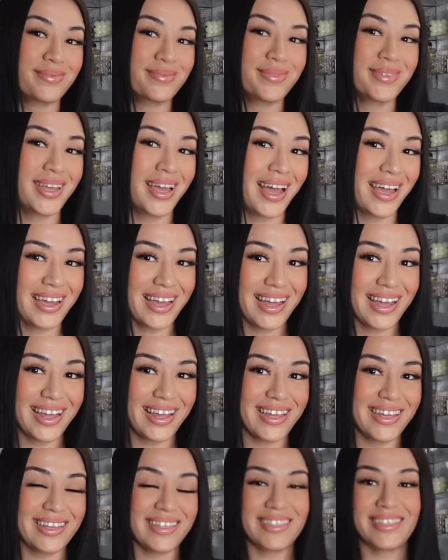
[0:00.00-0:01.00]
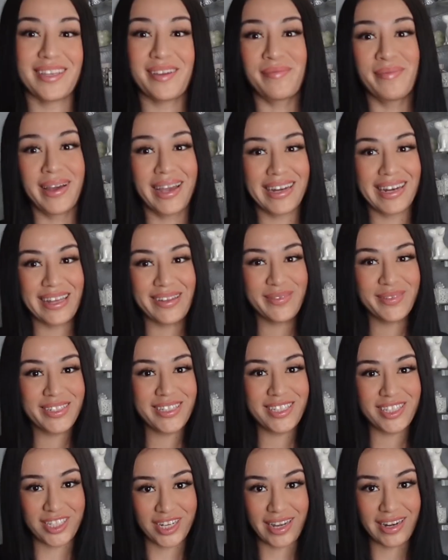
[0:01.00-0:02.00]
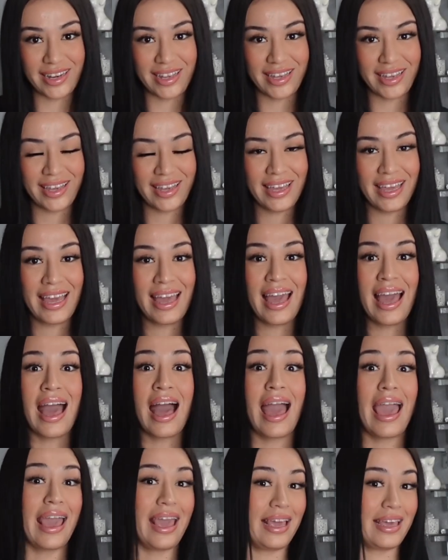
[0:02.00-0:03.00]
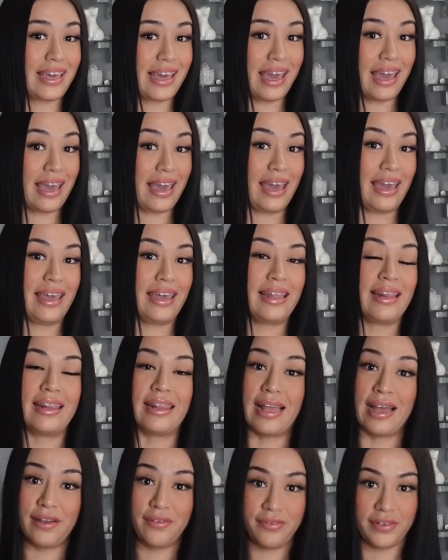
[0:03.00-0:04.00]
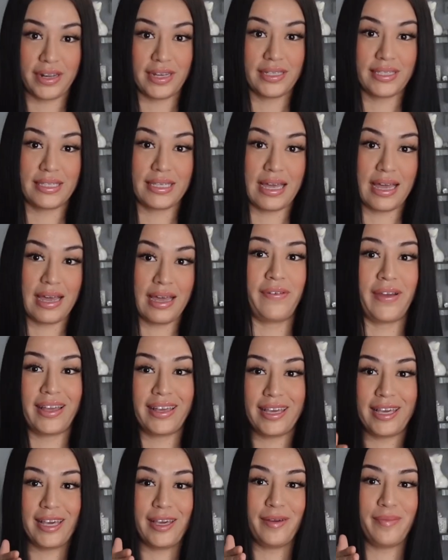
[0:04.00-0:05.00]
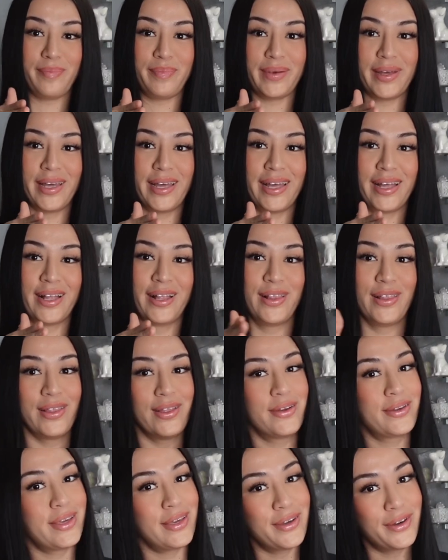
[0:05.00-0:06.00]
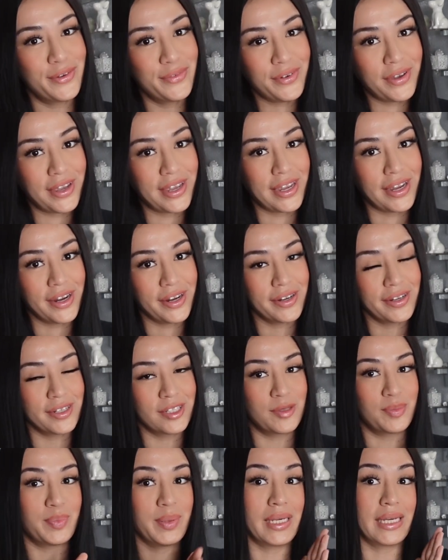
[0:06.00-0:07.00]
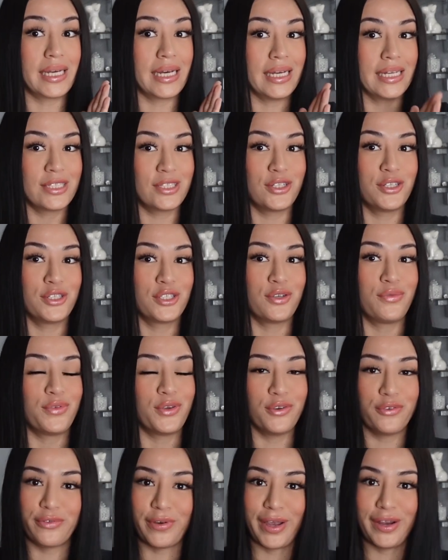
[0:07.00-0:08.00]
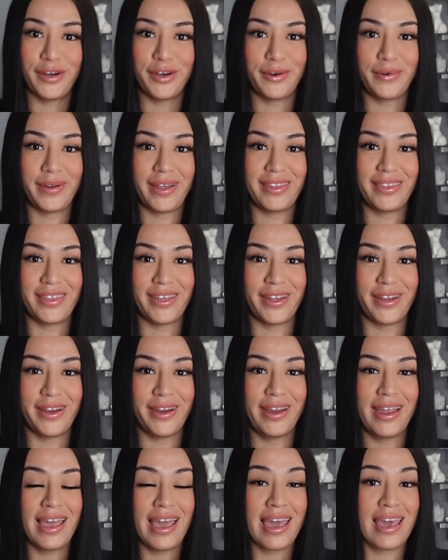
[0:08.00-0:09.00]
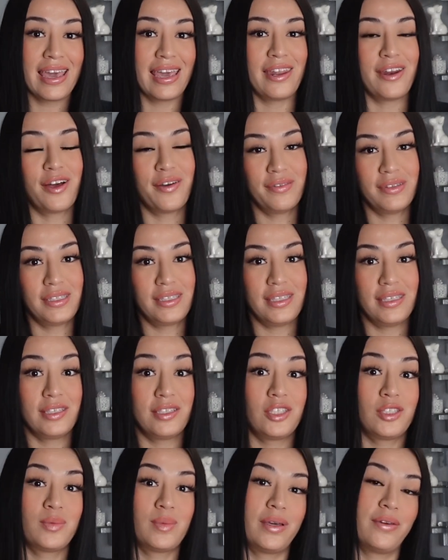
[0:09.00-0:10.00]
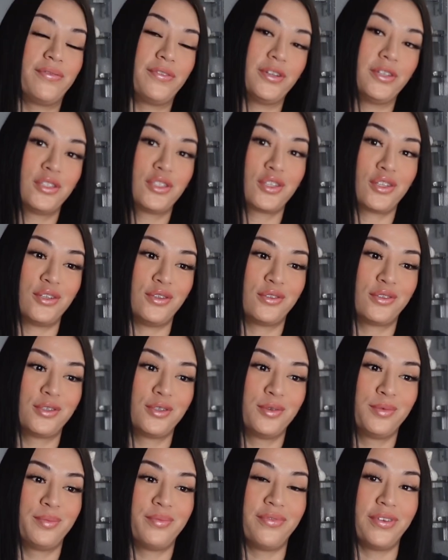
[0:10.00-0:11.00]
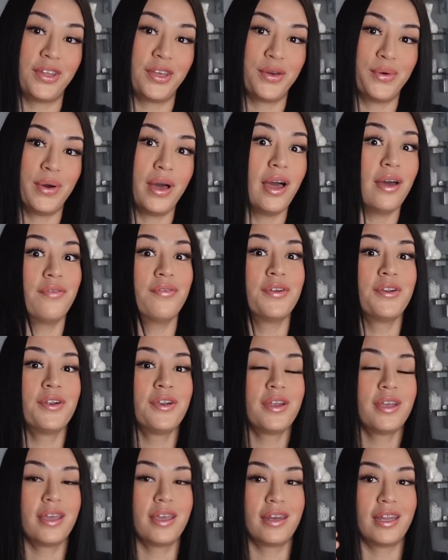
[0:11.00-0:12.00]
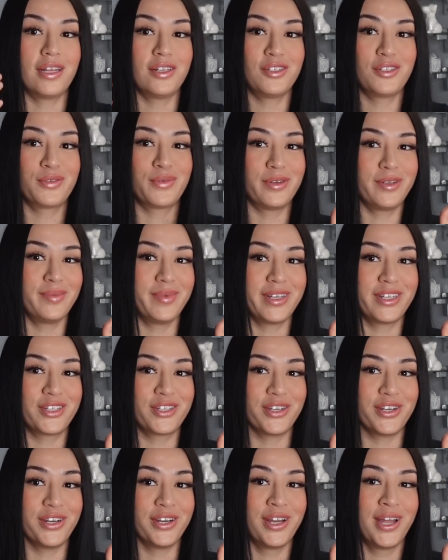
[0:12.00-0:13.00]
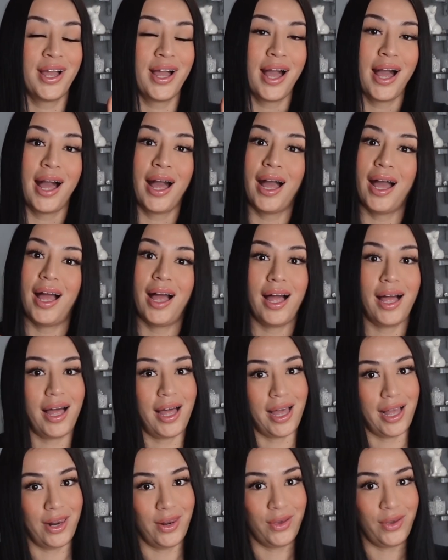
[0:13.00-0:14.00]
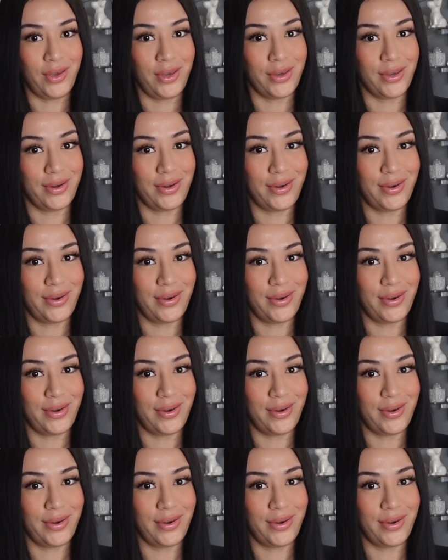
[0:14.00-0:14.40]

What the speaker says: Hi guys, my name is Jenny, aka La Fresa. If I keep looking over here, it's because there's a viewfinder right there, and obviously this is my first YouTube video ever, and I just want to make sure I look good.